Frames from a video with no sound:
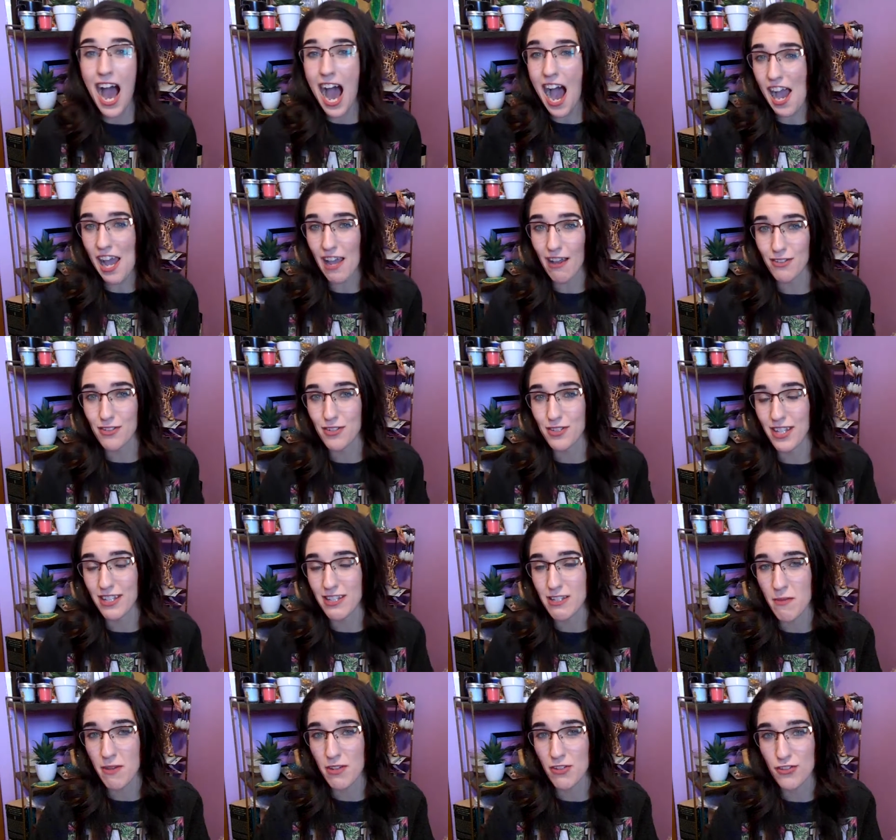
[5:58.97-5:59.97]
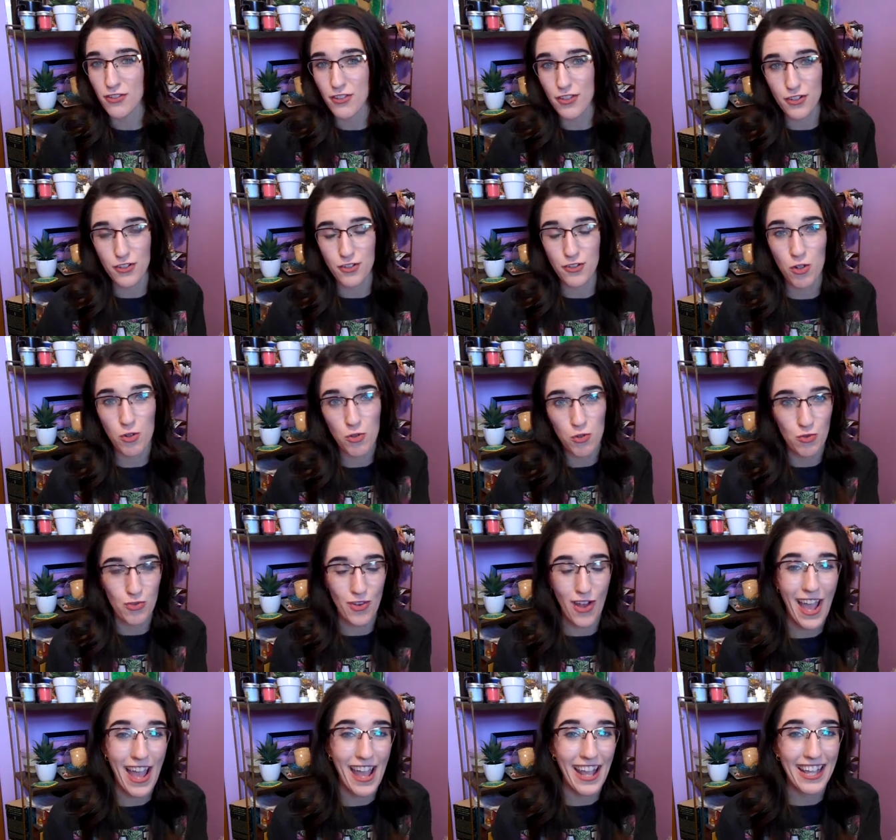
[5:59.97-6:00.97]
I also like to make sure that there's no
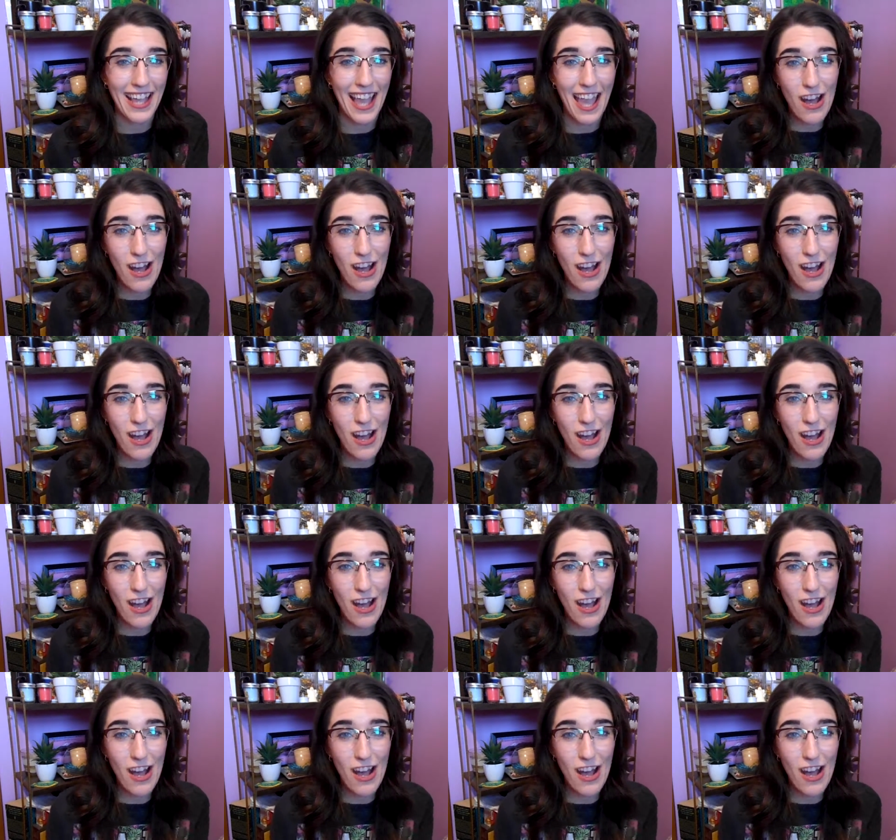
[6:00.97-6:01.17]
drying